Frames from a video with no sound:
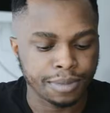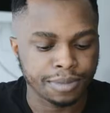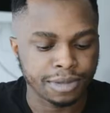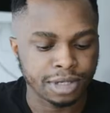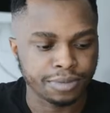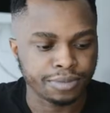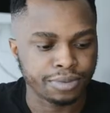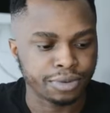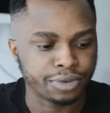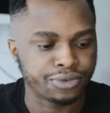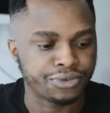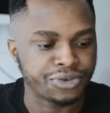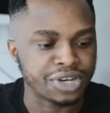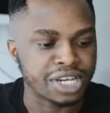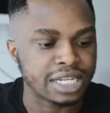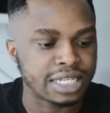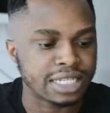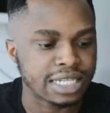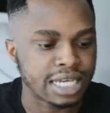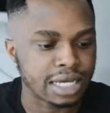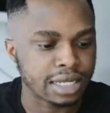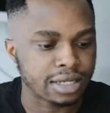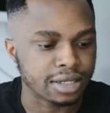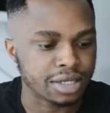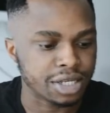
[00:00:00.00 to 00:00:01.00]
gonna put
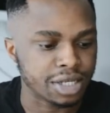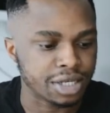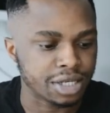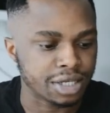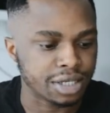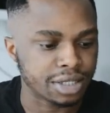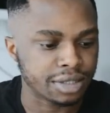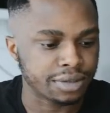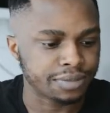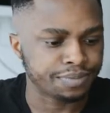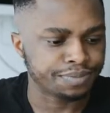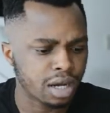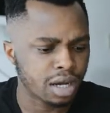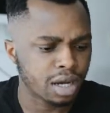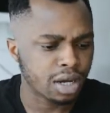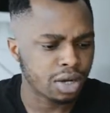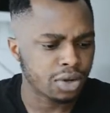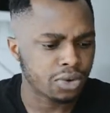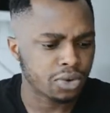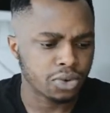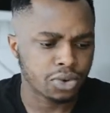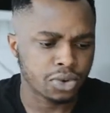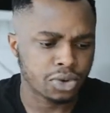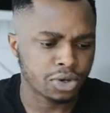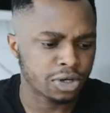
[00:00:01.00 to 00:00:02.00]
retail here,
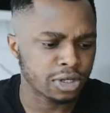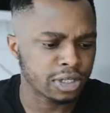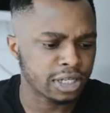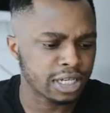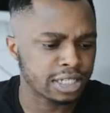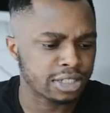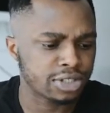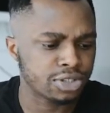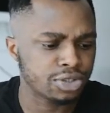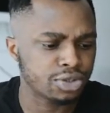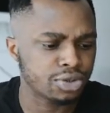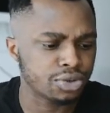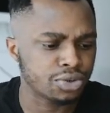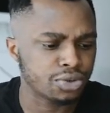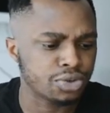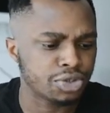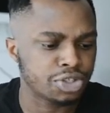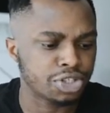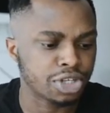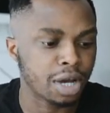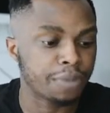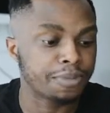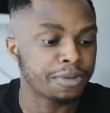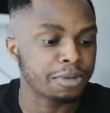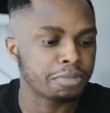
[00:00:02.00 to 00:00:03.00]
or let's do
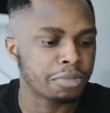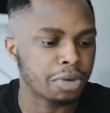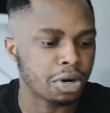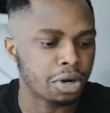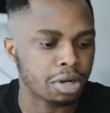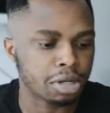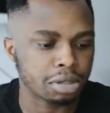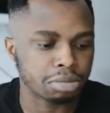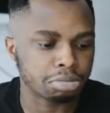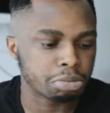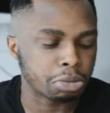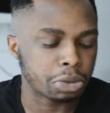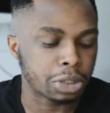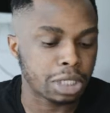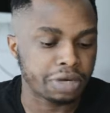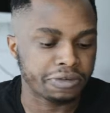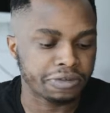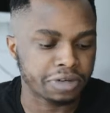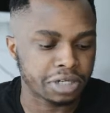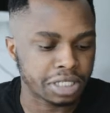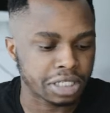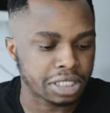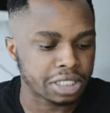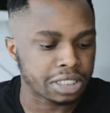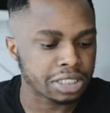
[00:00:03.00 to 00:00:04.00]
shopping mall,
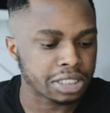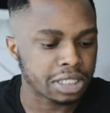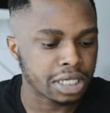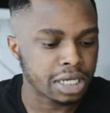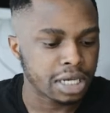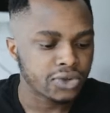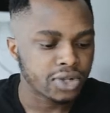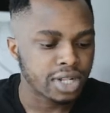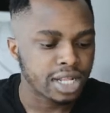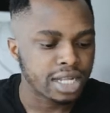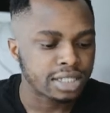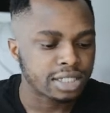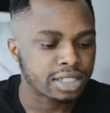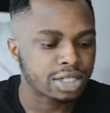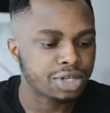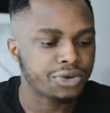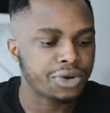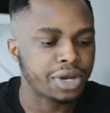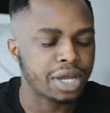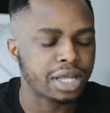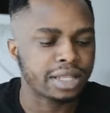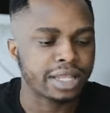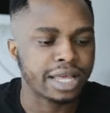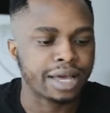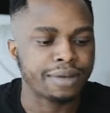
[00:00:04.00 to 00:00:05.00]
whatever it is. So let's
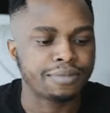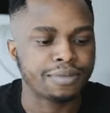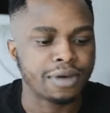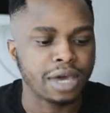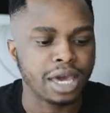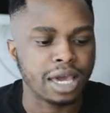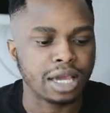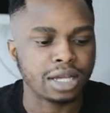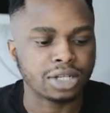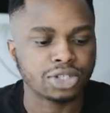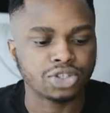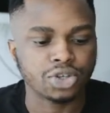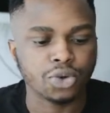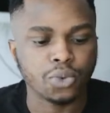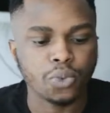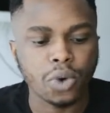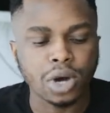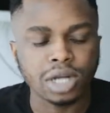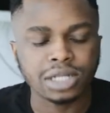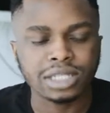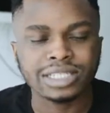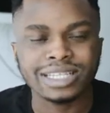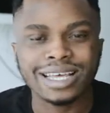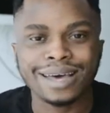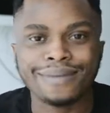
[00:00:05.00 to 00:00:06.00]
create that page. So
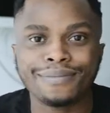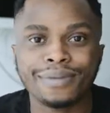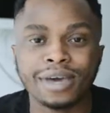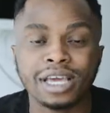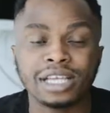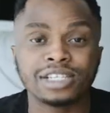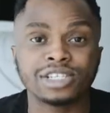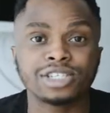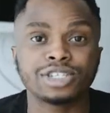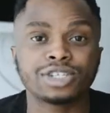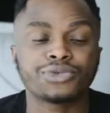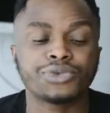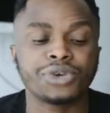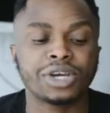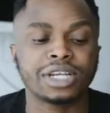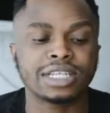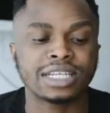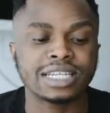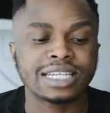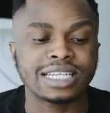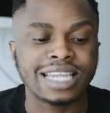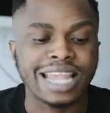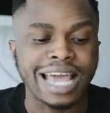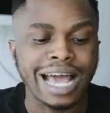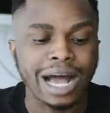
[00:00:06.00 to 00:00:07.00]
once that page is
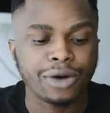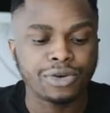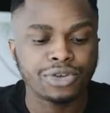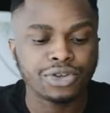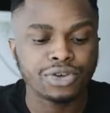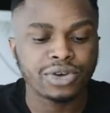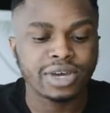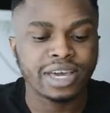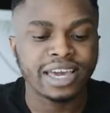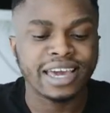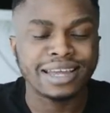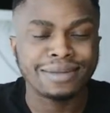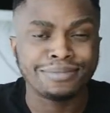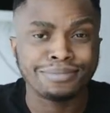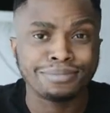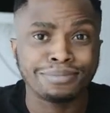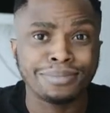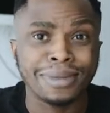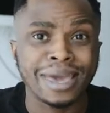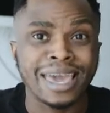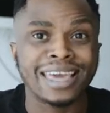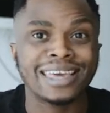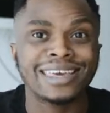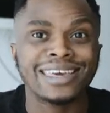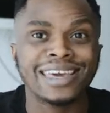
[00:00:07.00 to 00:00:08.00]
created, now you
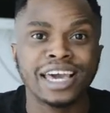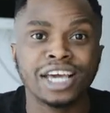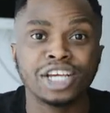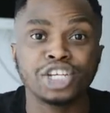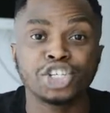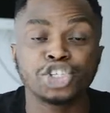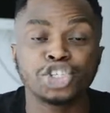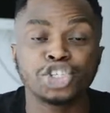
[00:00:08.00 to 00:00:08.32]
can make a